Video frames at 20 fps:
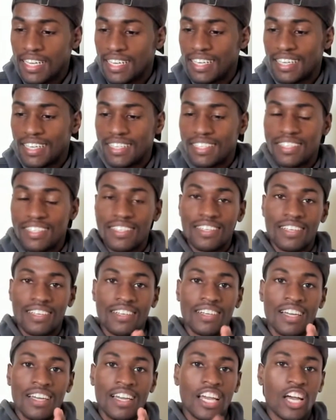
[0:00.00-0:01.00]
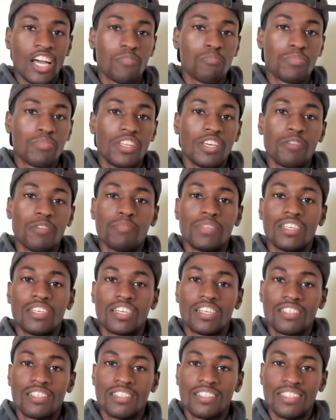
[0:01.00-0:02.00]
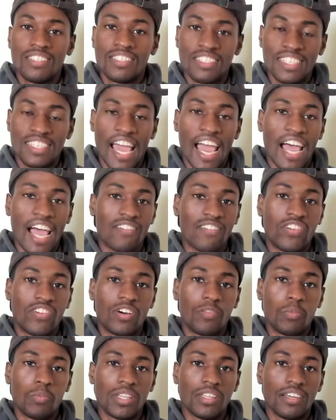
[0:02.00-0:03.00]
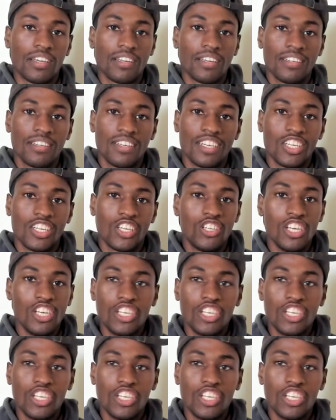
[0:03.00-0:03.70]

it's help them to have fun with it.